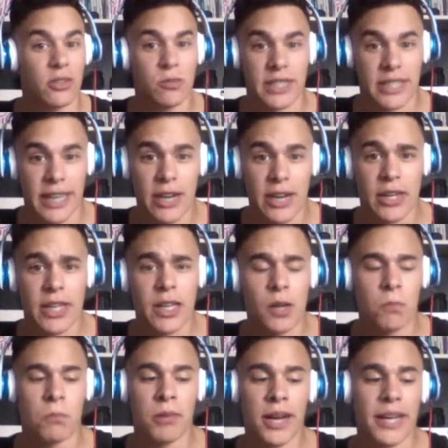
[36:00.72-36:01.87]
scary,
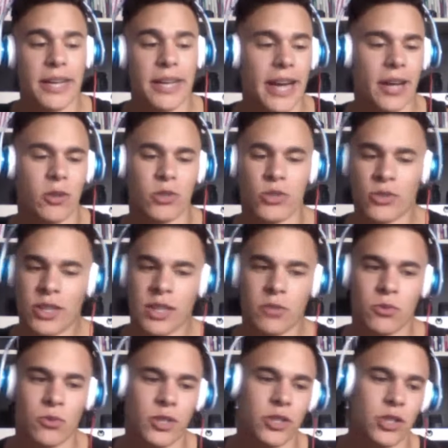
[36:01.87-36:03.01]
but I also think it
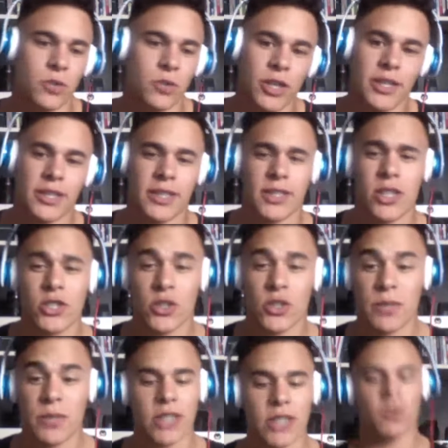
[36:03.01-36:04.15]
was one of the smartest decisions,
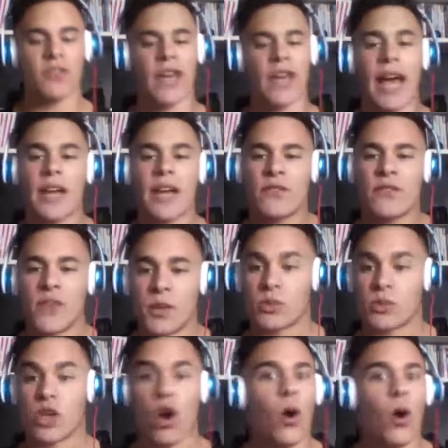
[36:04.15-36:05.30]
because we've had
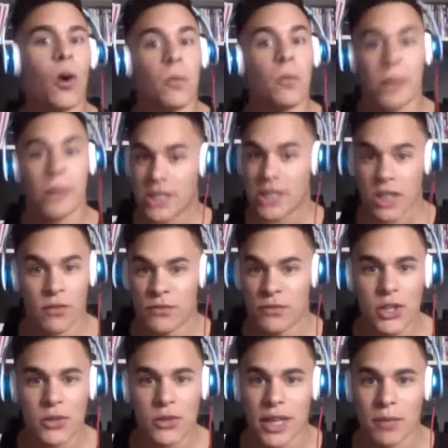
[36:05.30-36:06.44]
films all based off of
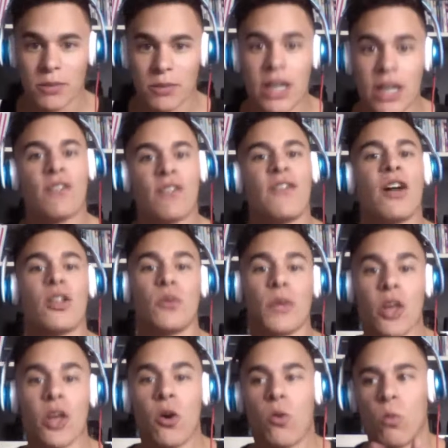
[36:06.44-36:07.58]
video games,
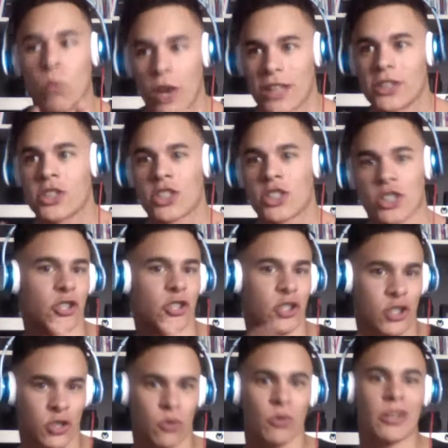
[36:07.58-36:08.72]
following one certain
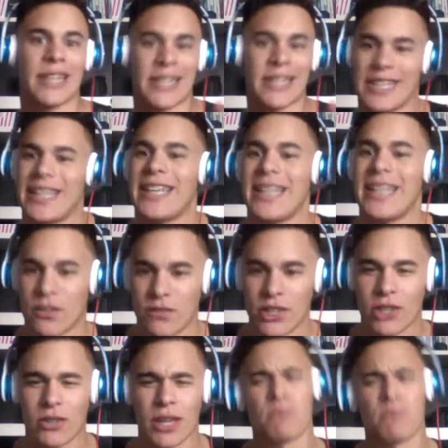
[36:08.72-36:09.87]
story that's in the
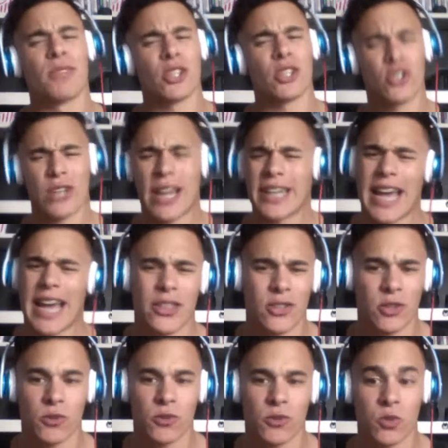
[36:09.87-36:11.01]
video game, trying to add
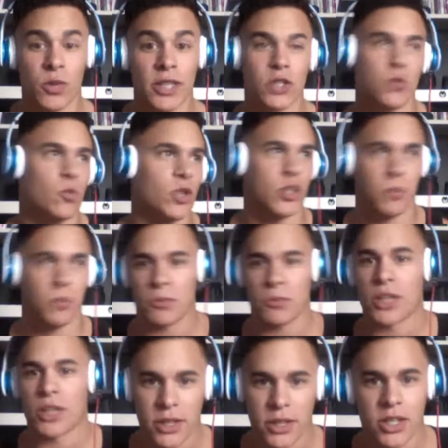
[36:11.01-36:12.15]
their own twists, which people
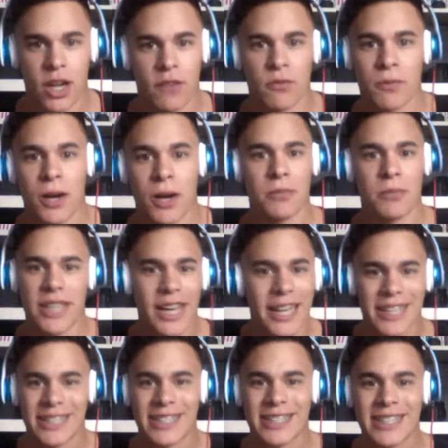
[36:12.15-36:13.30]
get pissed off about
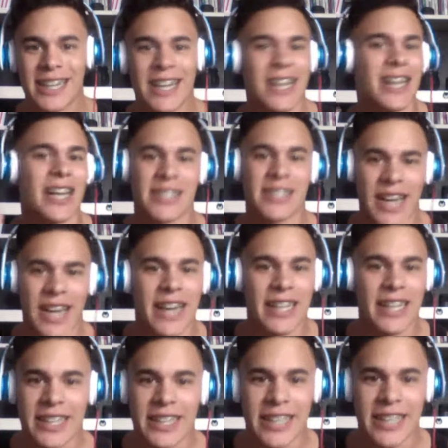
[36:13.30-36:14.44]
because it's not
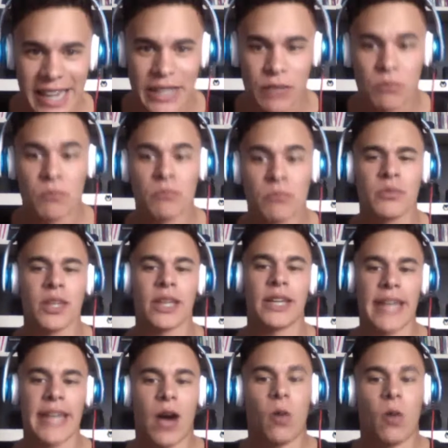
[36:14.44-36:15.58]
in the game.
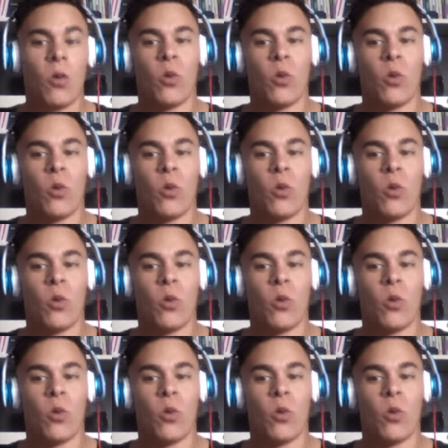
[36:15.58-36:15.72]
Now,